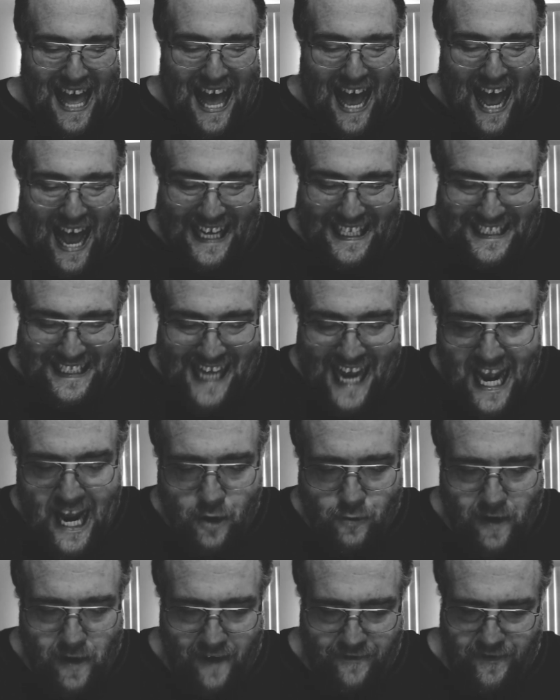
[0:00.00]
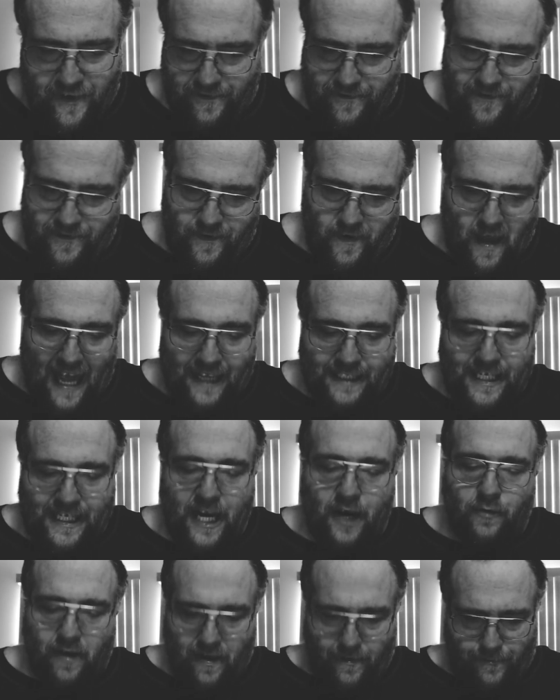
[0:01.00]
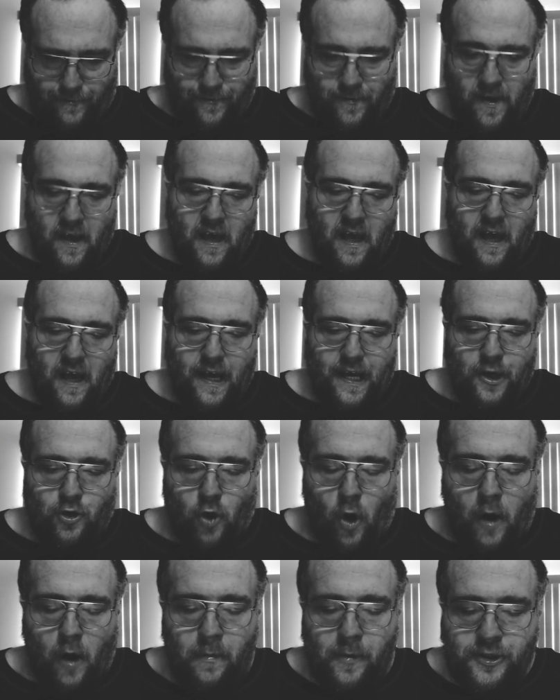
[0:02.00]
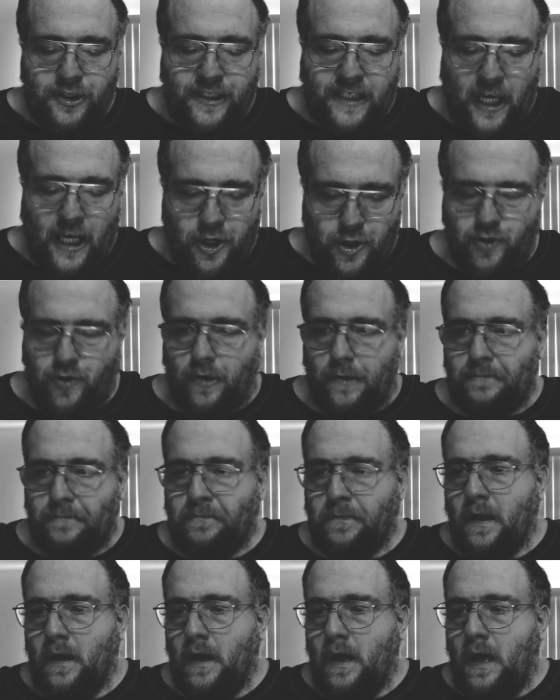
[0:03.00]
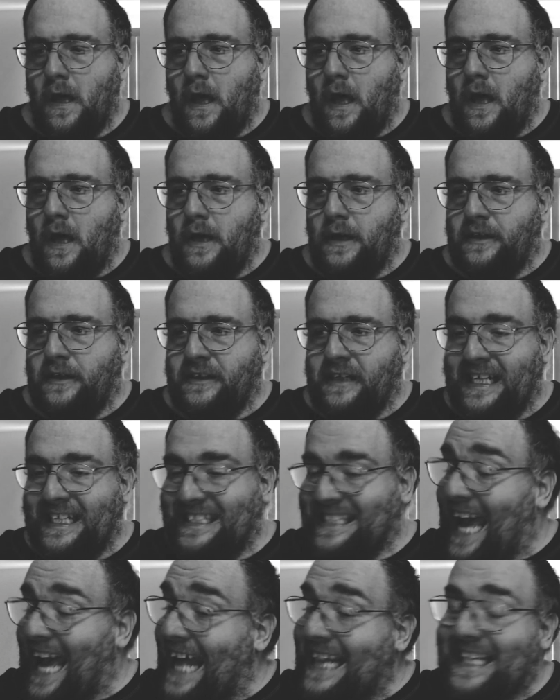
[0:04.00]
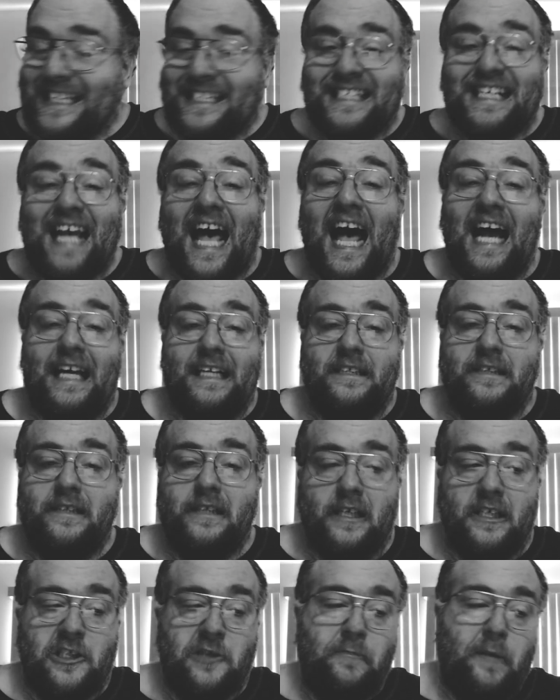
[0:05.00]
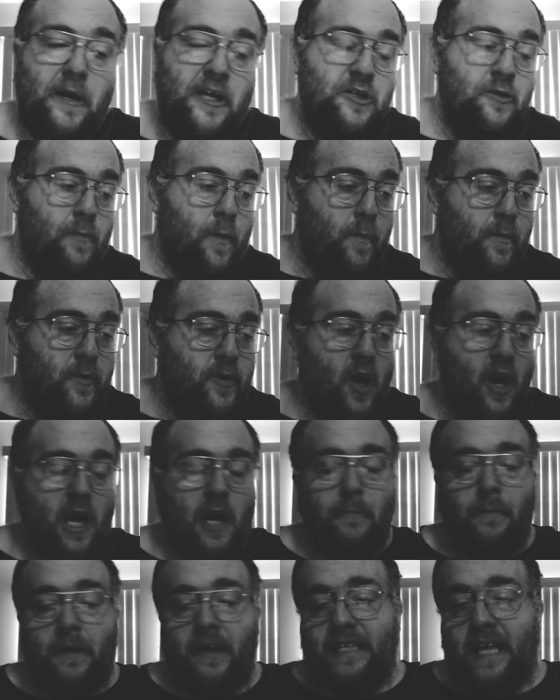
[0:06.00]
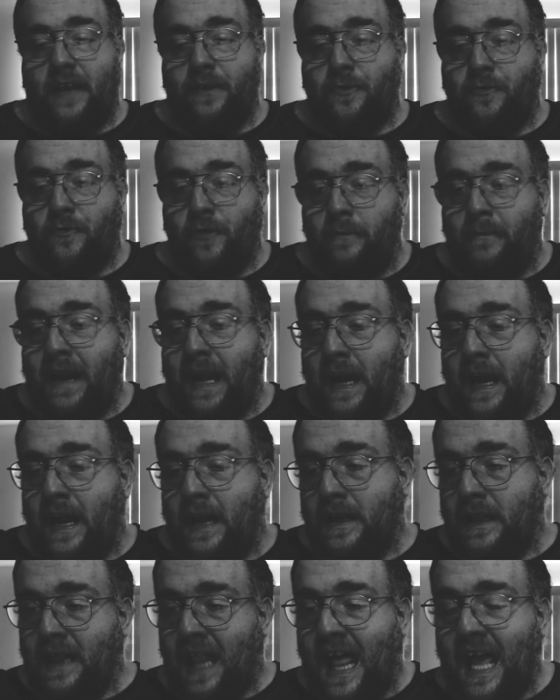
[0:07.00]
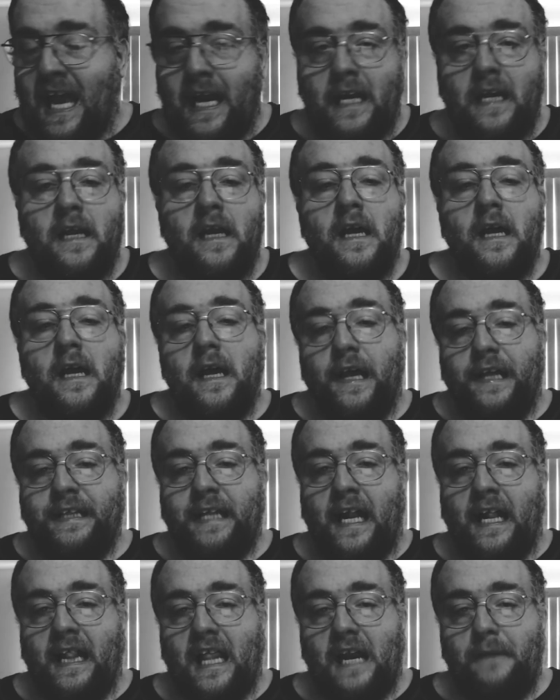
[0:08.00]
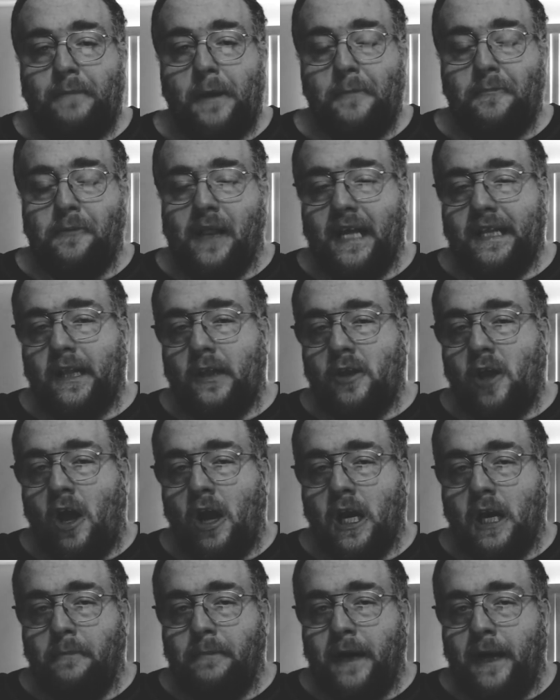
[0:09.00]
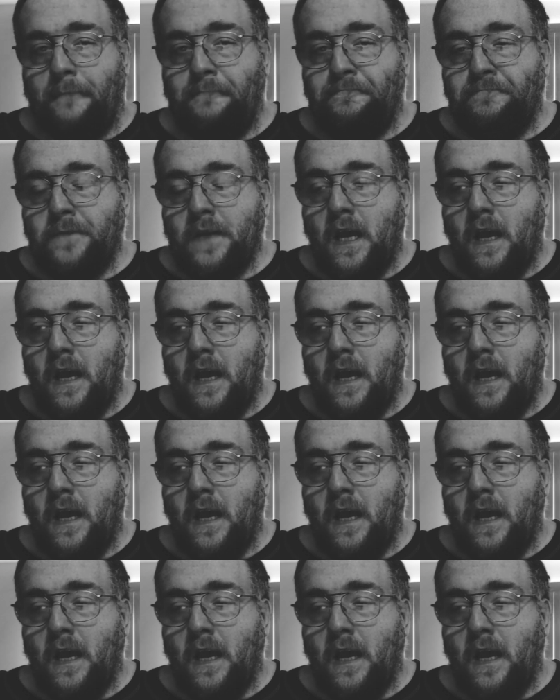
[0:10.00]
Isaiah Griffith. Isaiah Grieff, normal central. He's got the size, especially when we talk about that three man line that a lot of people like to talk about.